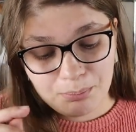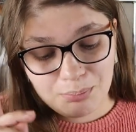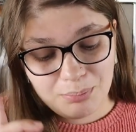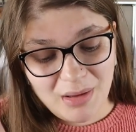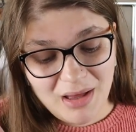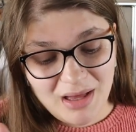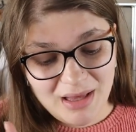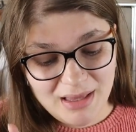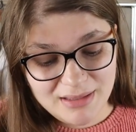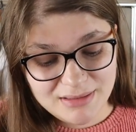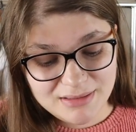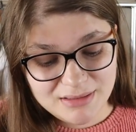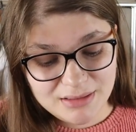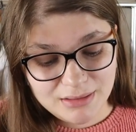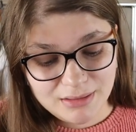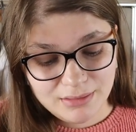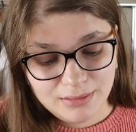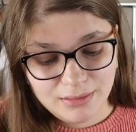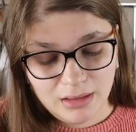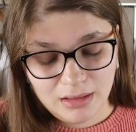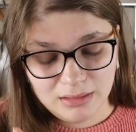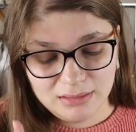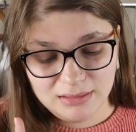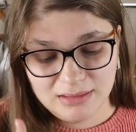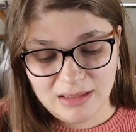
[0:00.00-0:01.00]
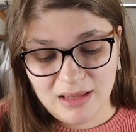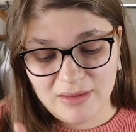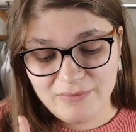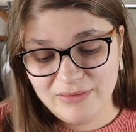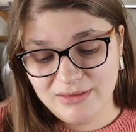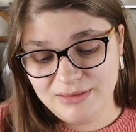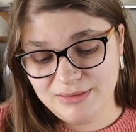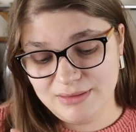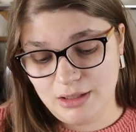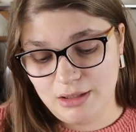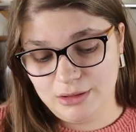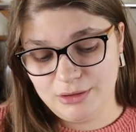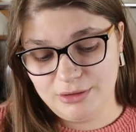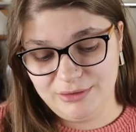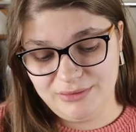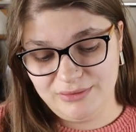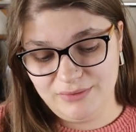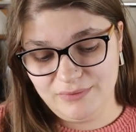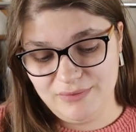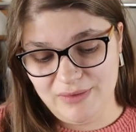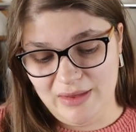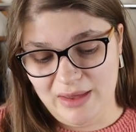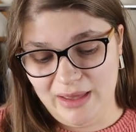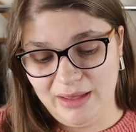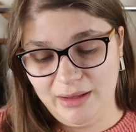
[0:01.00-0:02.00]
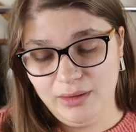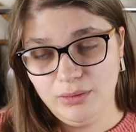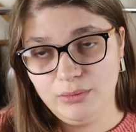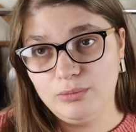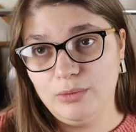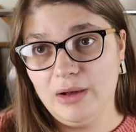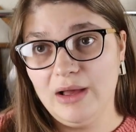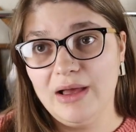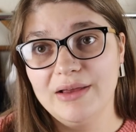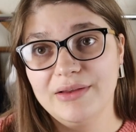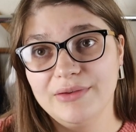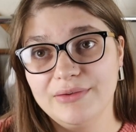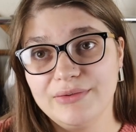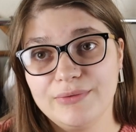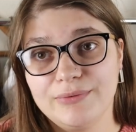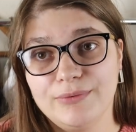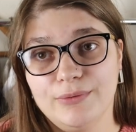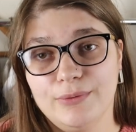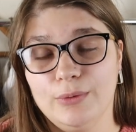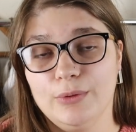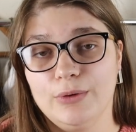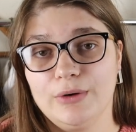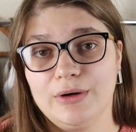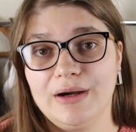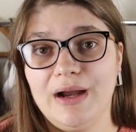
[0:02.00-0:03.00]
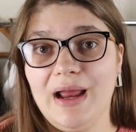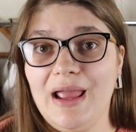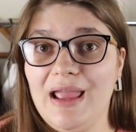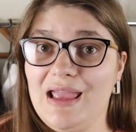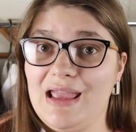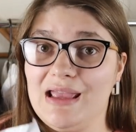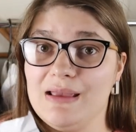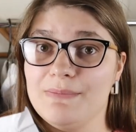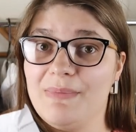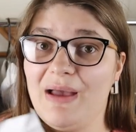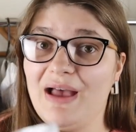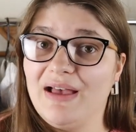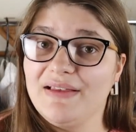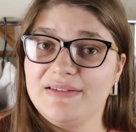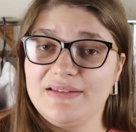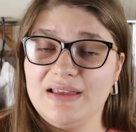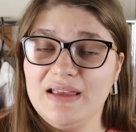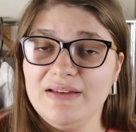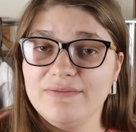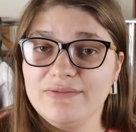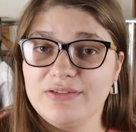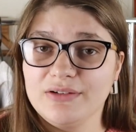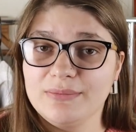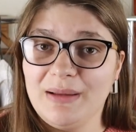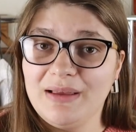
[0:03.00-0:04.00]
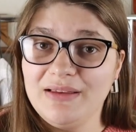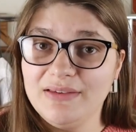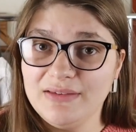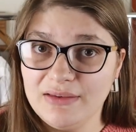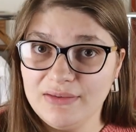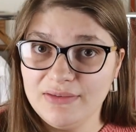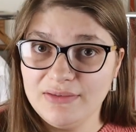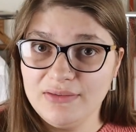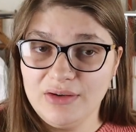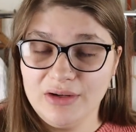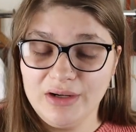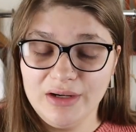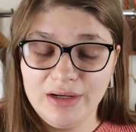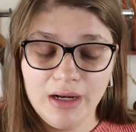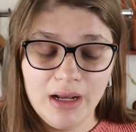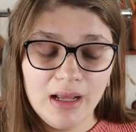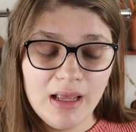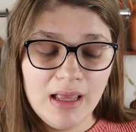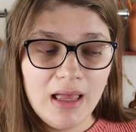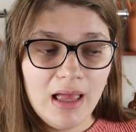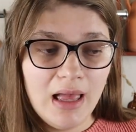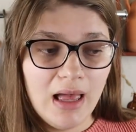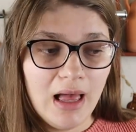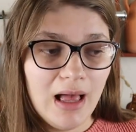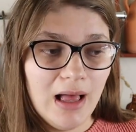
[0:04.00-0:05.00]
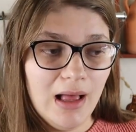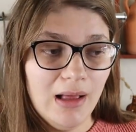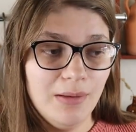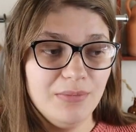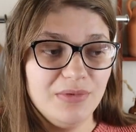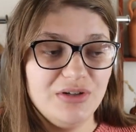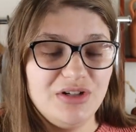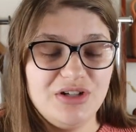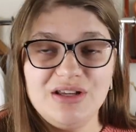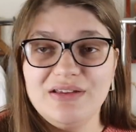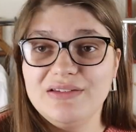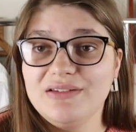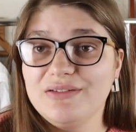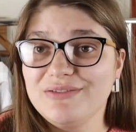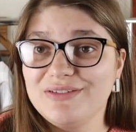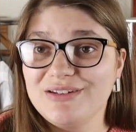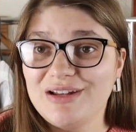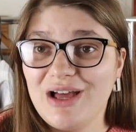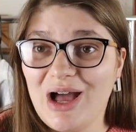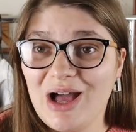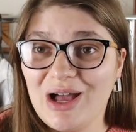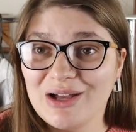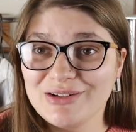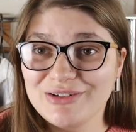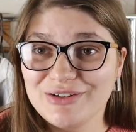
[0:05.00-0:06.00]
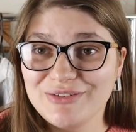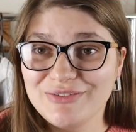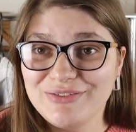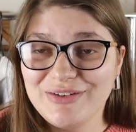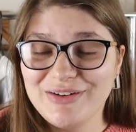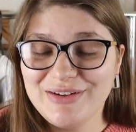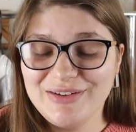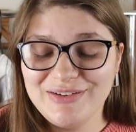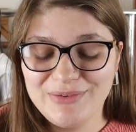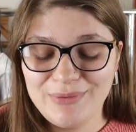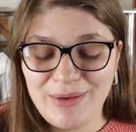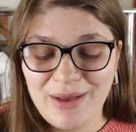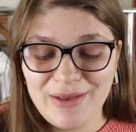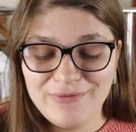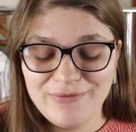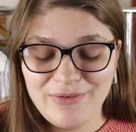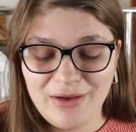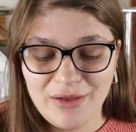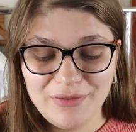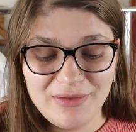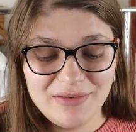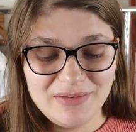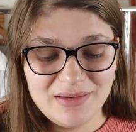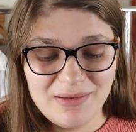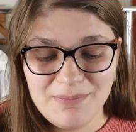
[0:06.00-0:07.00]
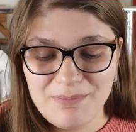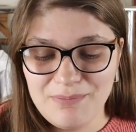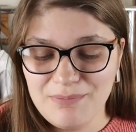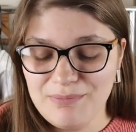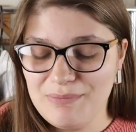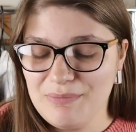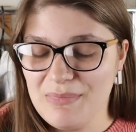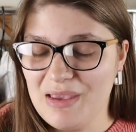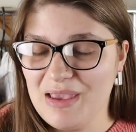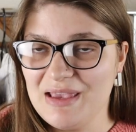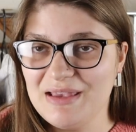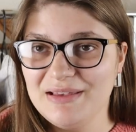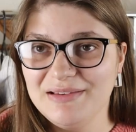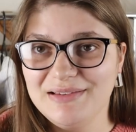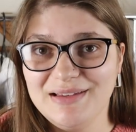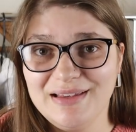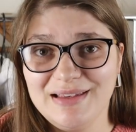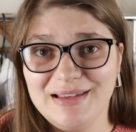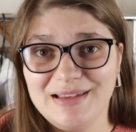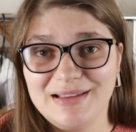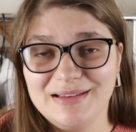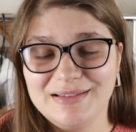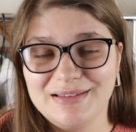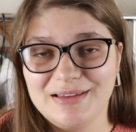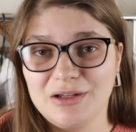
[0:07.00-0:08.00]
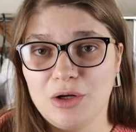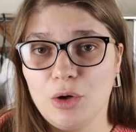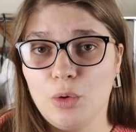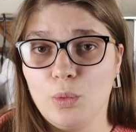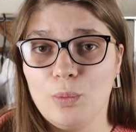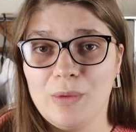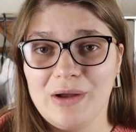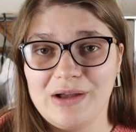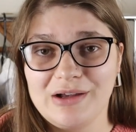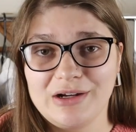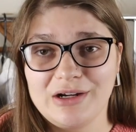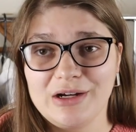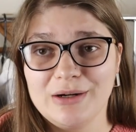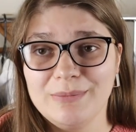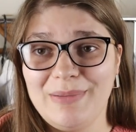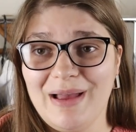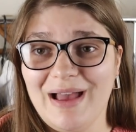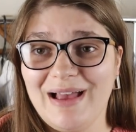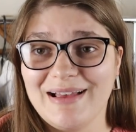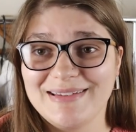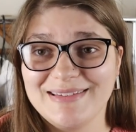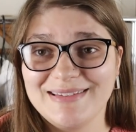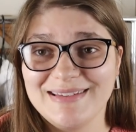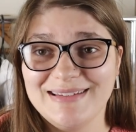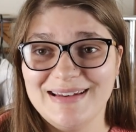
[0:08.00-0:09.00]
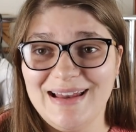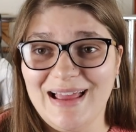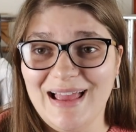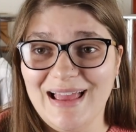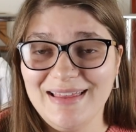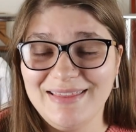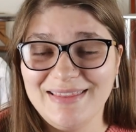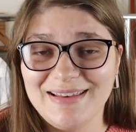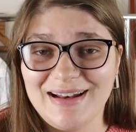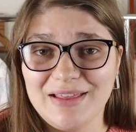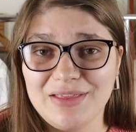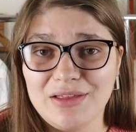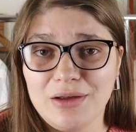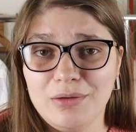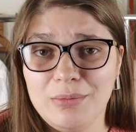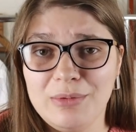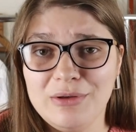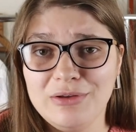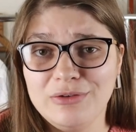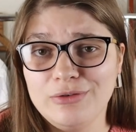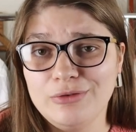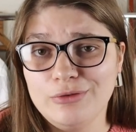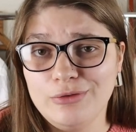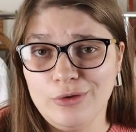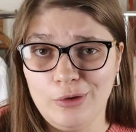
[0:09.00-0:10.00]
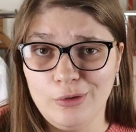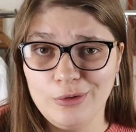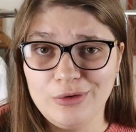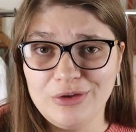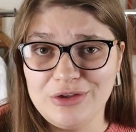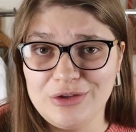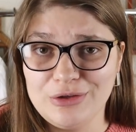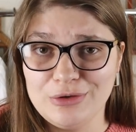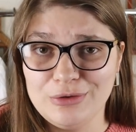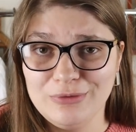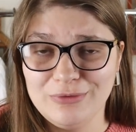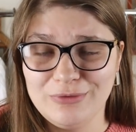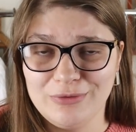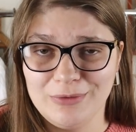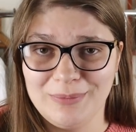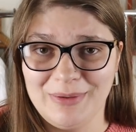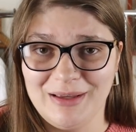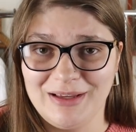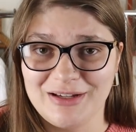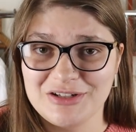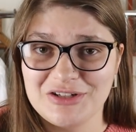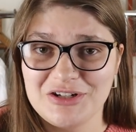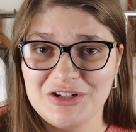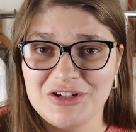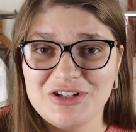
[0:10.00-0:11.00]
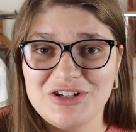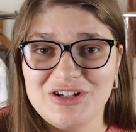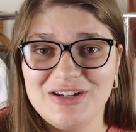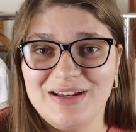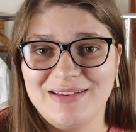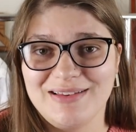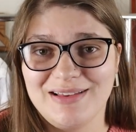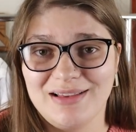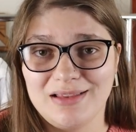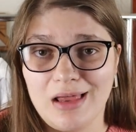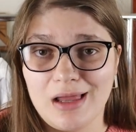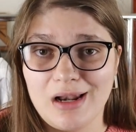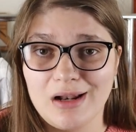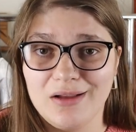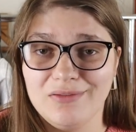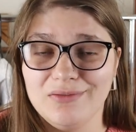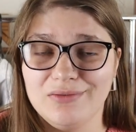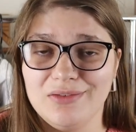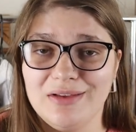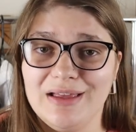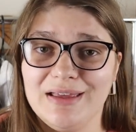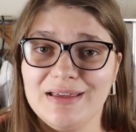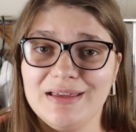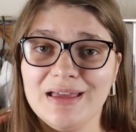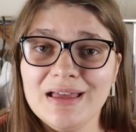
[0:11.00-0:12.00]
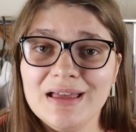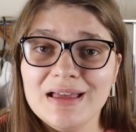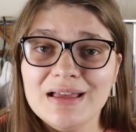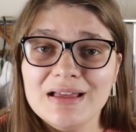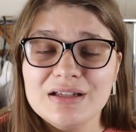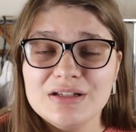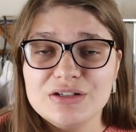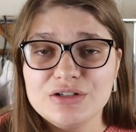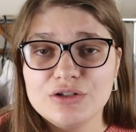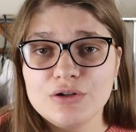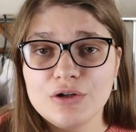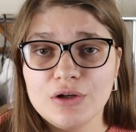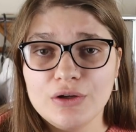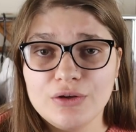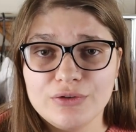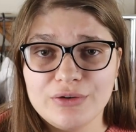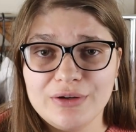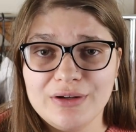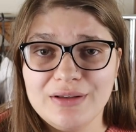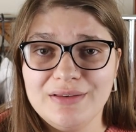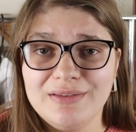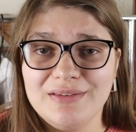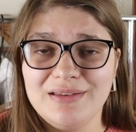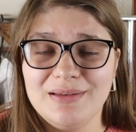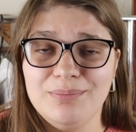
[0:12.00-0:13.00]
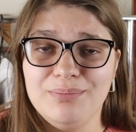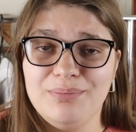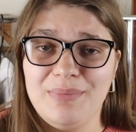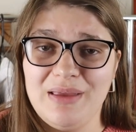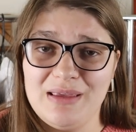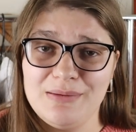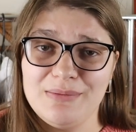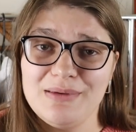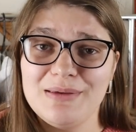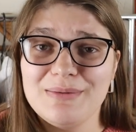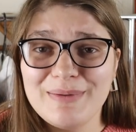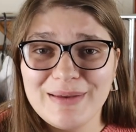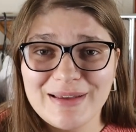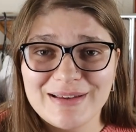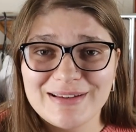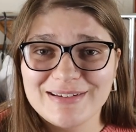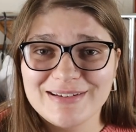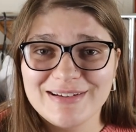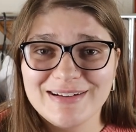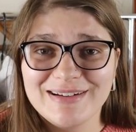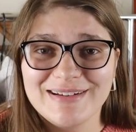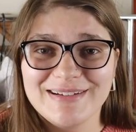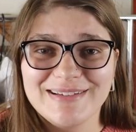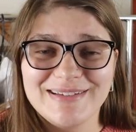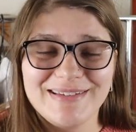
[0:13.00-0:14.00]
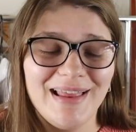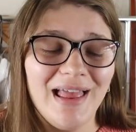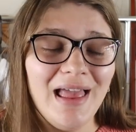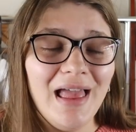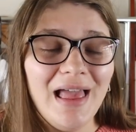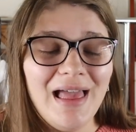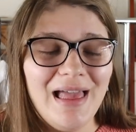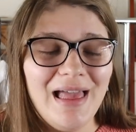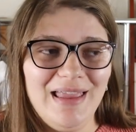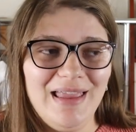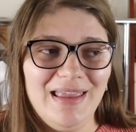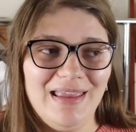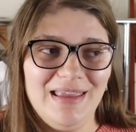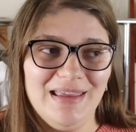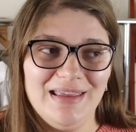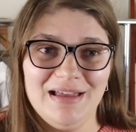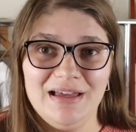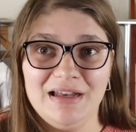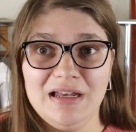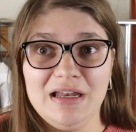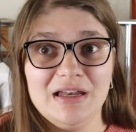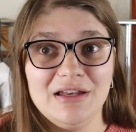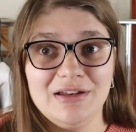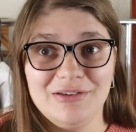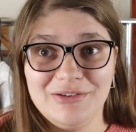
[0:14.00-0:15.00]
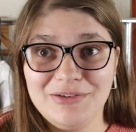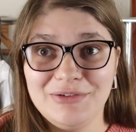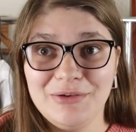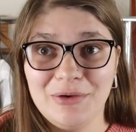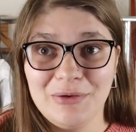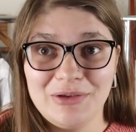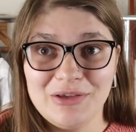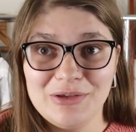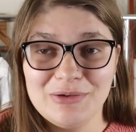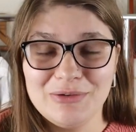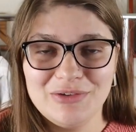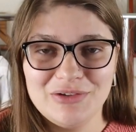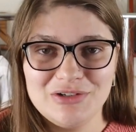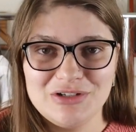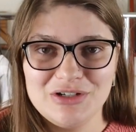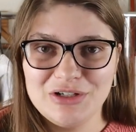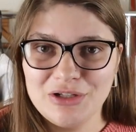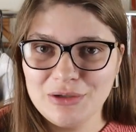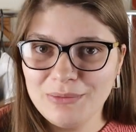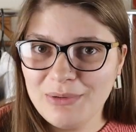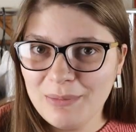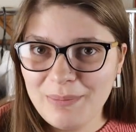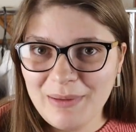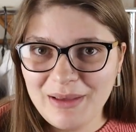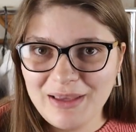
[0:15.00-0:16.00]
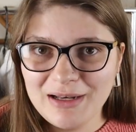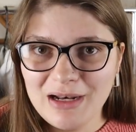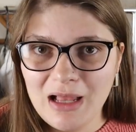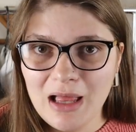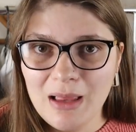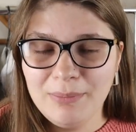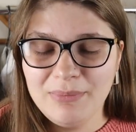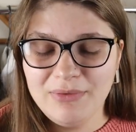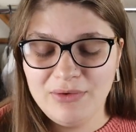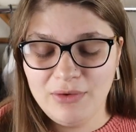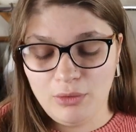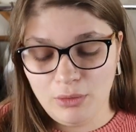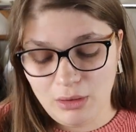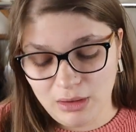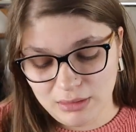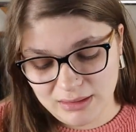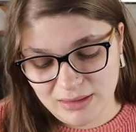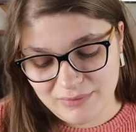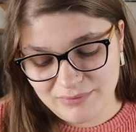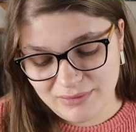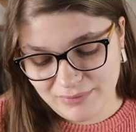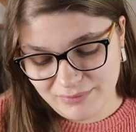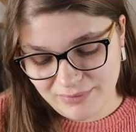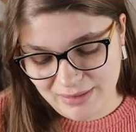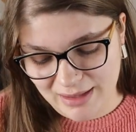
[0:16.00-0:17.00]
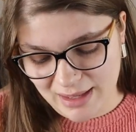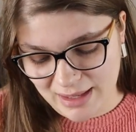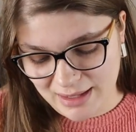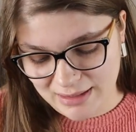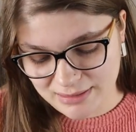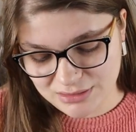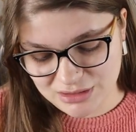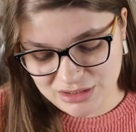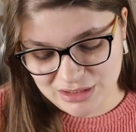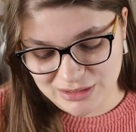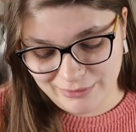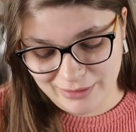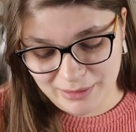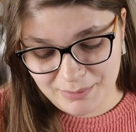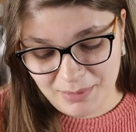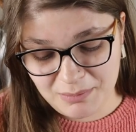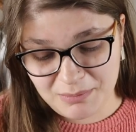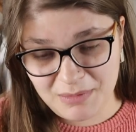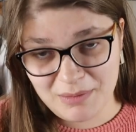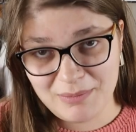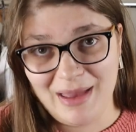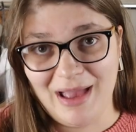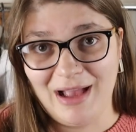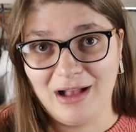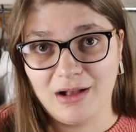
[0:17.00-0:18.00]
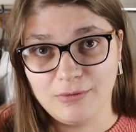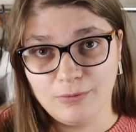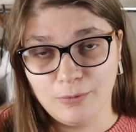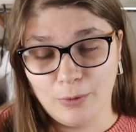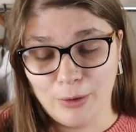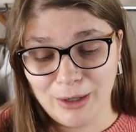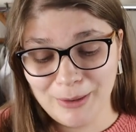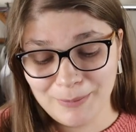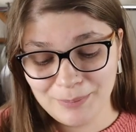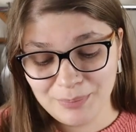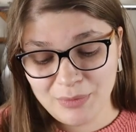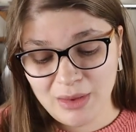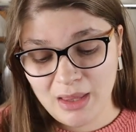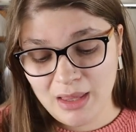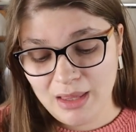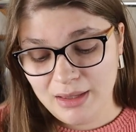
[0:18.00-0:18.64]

but $11 of that was for a basket for my sister. Um, she is a photographer, so I found this amazing little wicker bassinet that I thought would be so cute for pictures. She does a lot of like children's and baby pictures, and it is so cute. So she told me to pick it up, so 11 of that she already paid me back for.